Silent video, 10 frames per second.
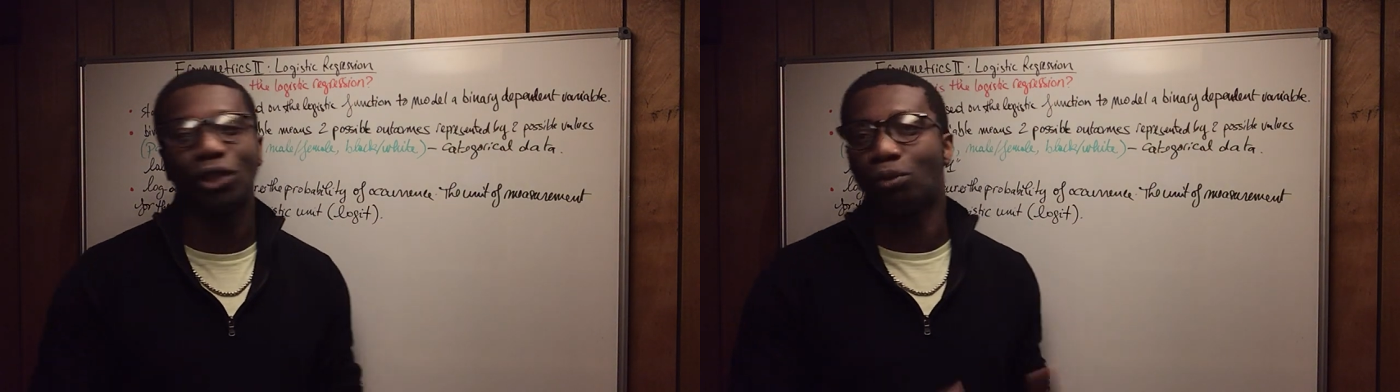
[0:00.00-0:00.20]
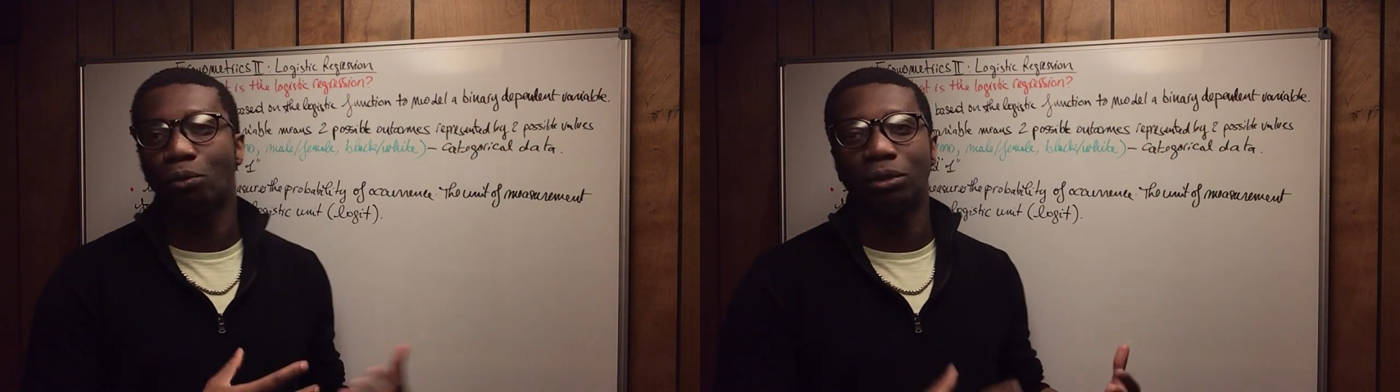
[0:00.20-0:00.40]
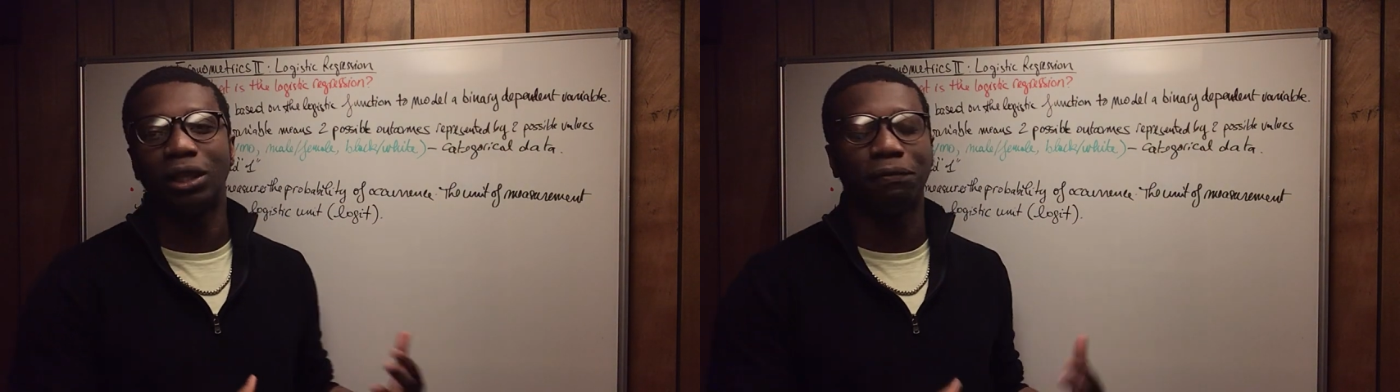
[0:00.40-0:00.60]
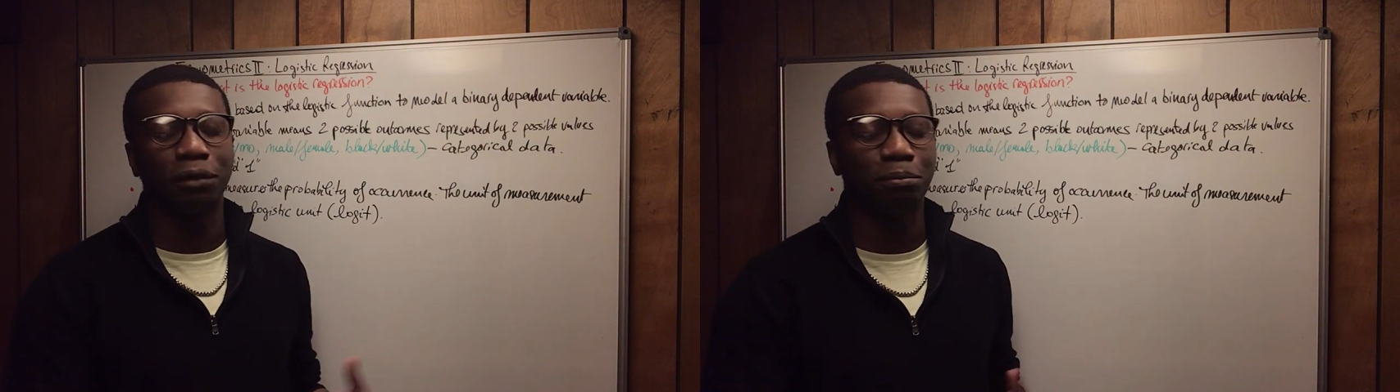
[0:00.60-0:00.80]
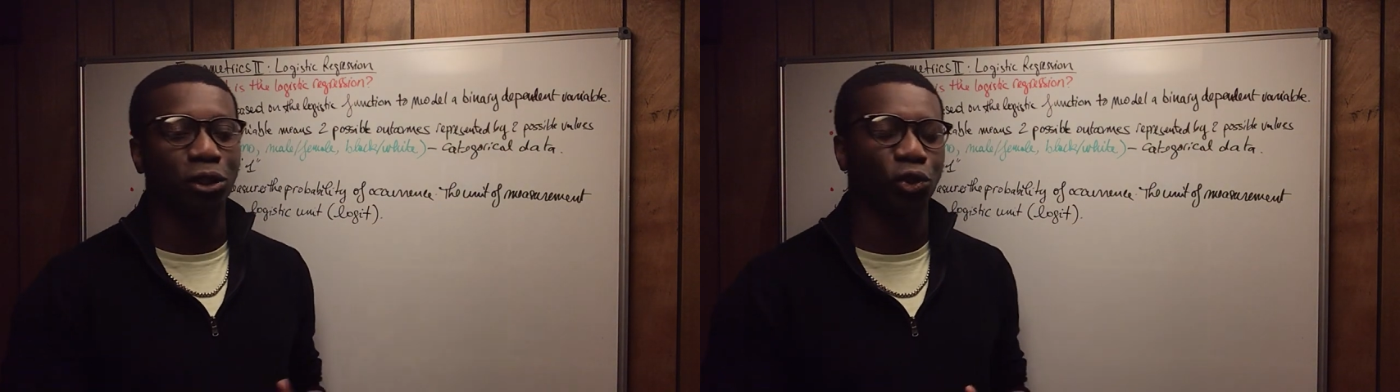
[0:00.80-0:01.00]
This one will
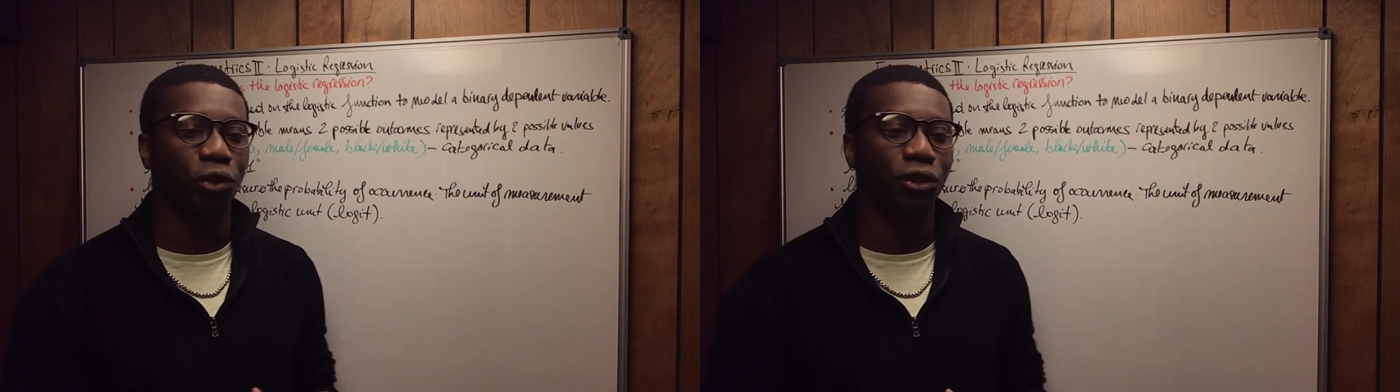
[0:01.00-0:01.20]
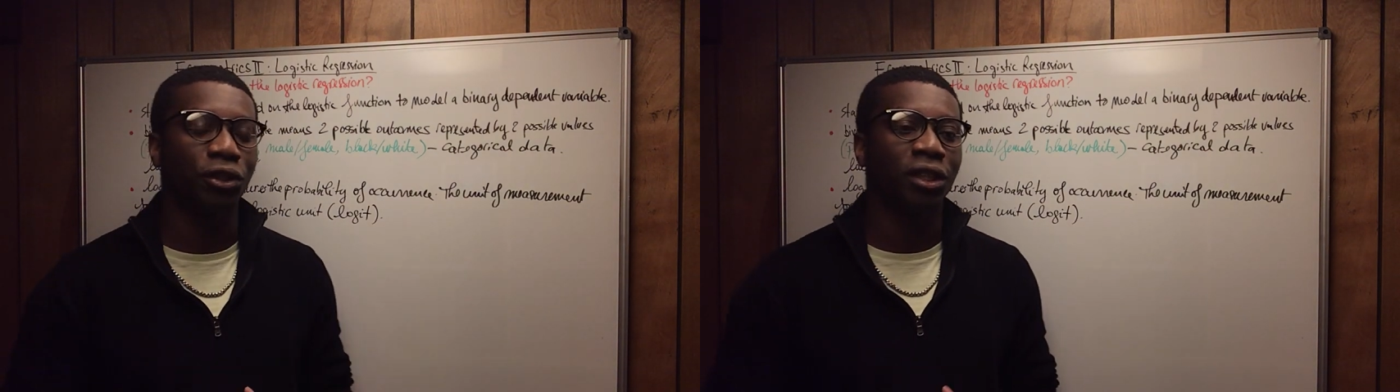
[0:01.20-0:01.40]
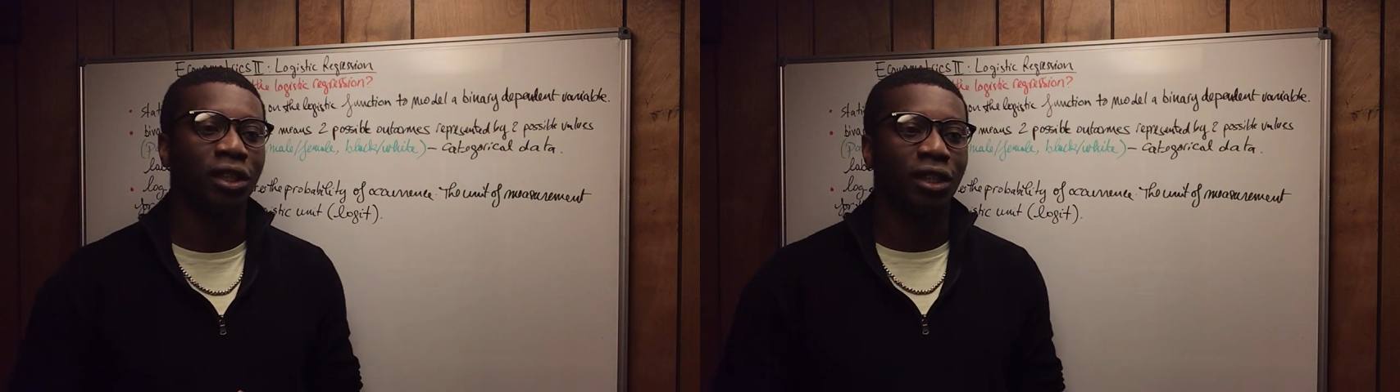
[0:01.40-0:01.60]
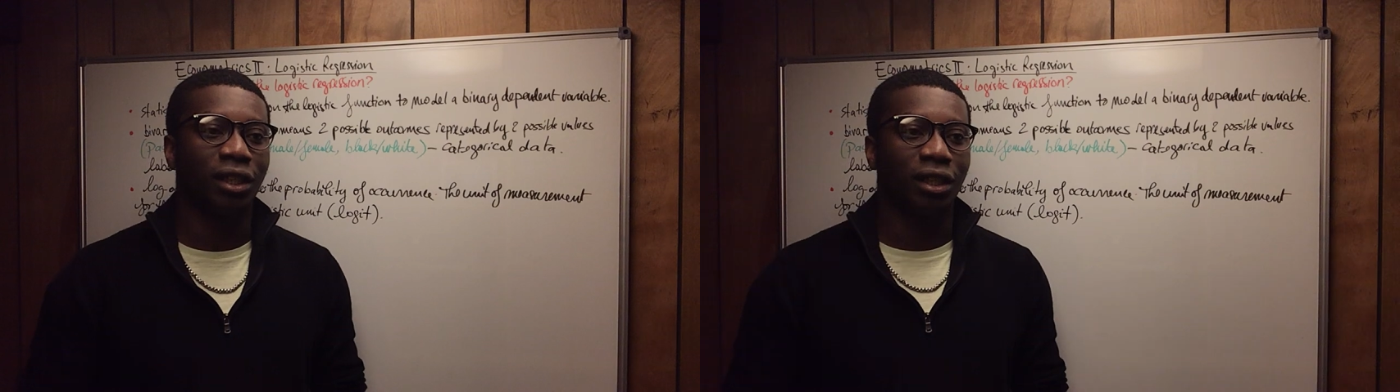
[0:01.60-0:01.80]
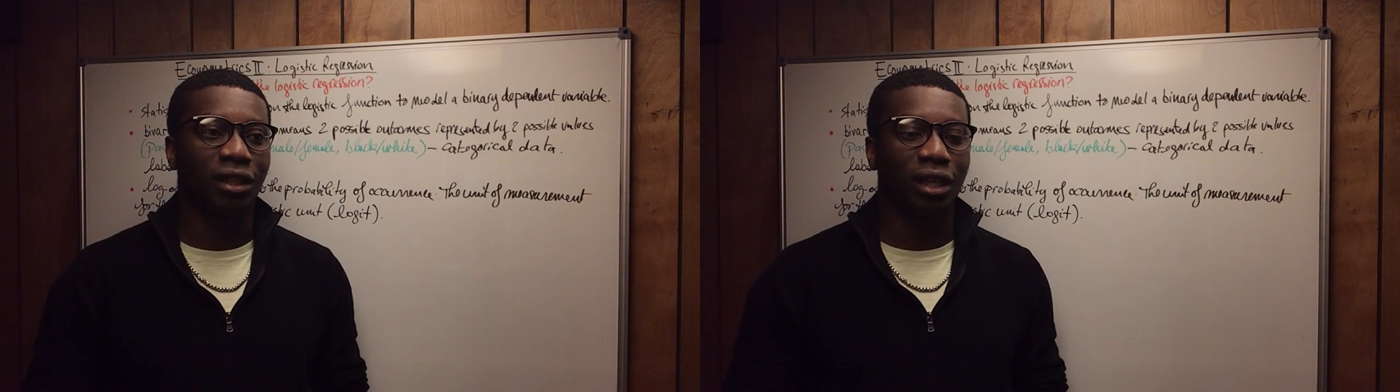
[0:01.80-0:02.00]
definitely be shorter
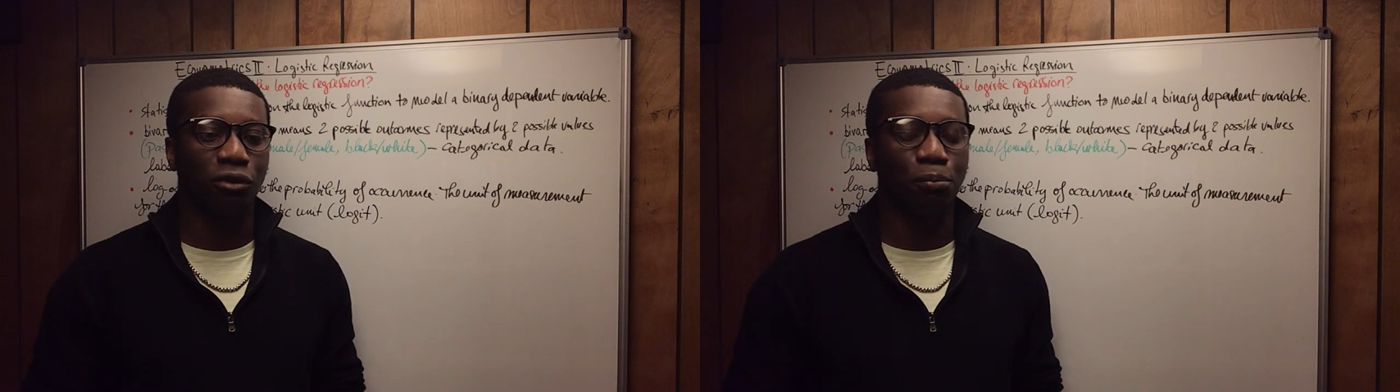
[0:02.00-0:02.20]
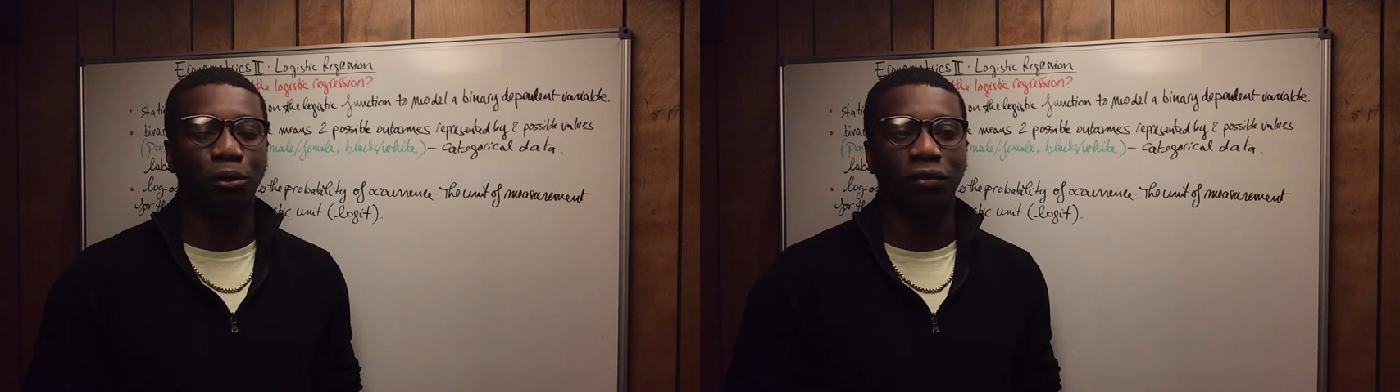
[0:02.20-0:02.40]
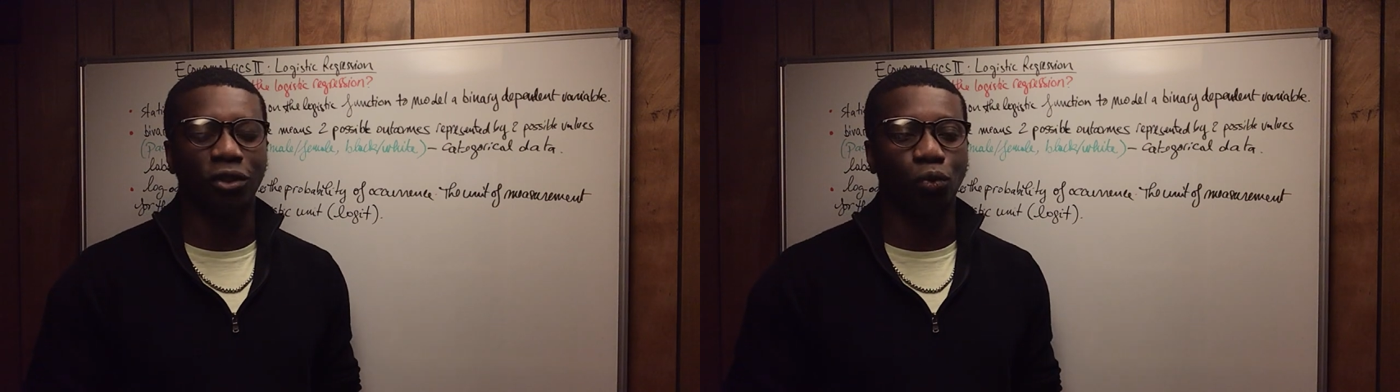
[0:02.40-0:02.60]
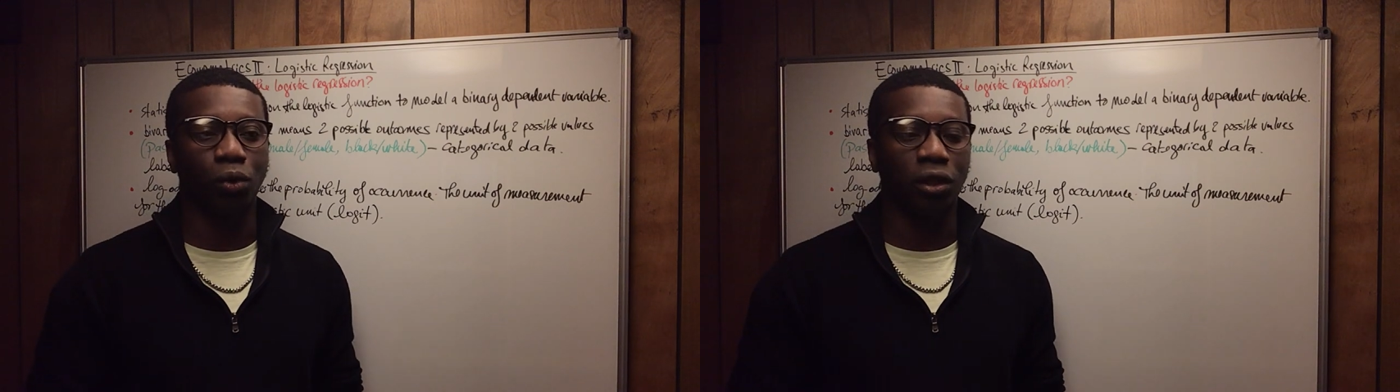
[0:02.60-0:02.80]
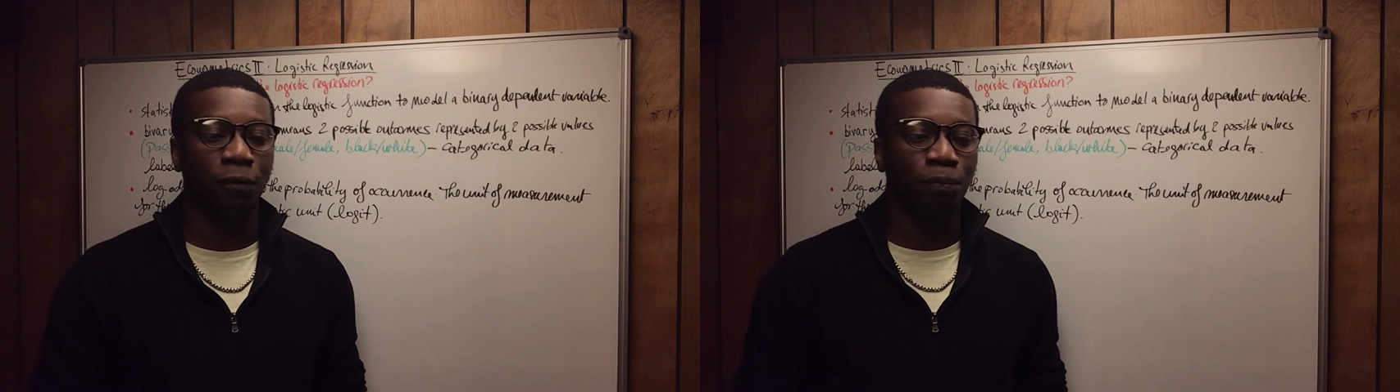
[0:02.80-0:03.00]
than the previous
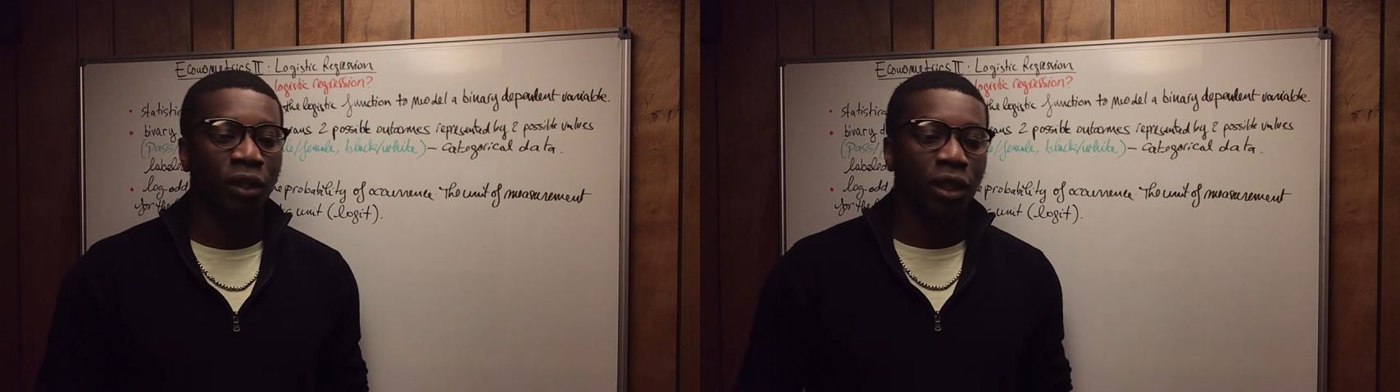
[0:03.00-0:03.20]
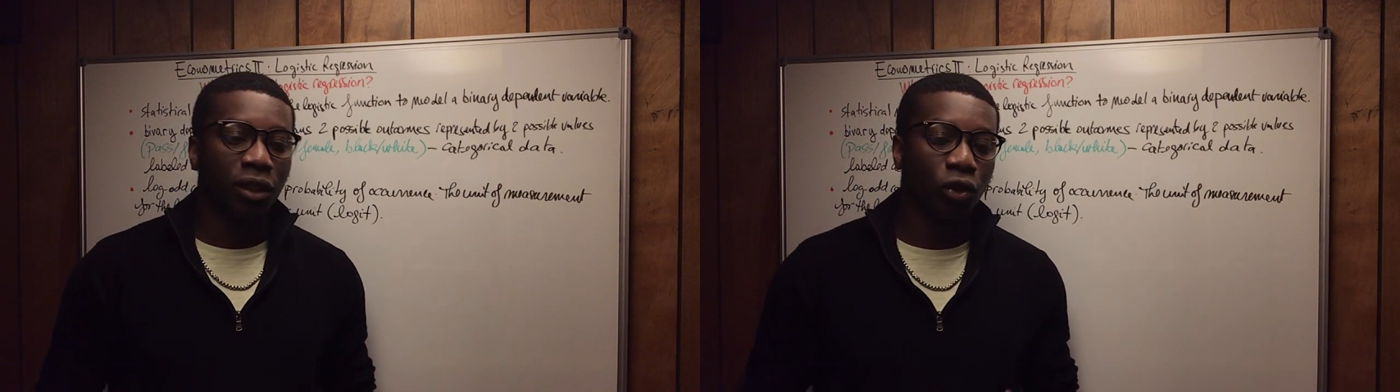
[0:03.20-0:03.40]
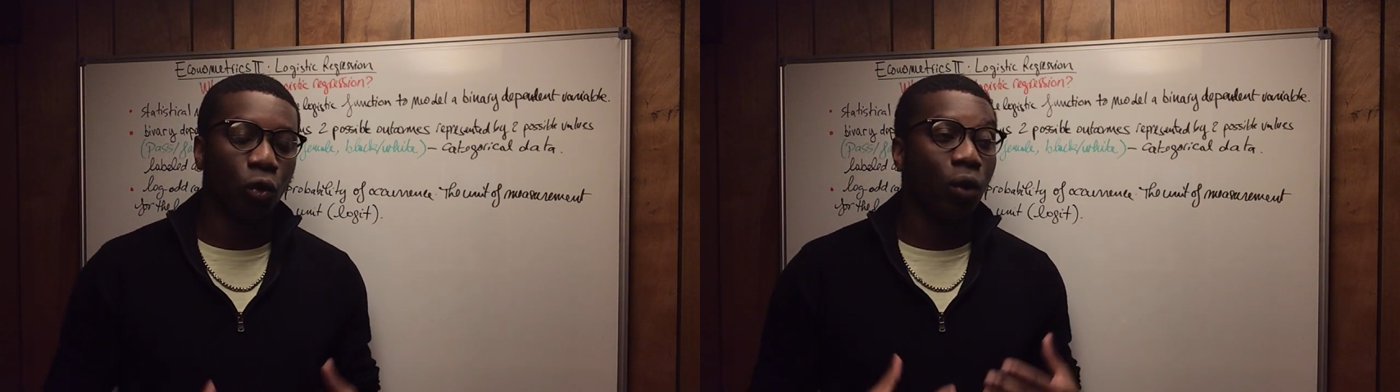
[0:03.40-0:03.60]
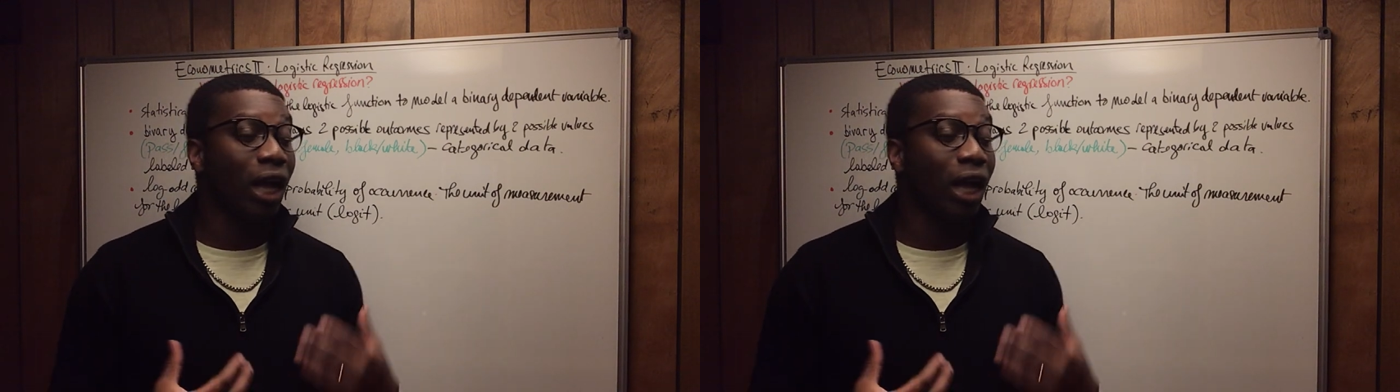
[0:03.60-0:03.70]
one. So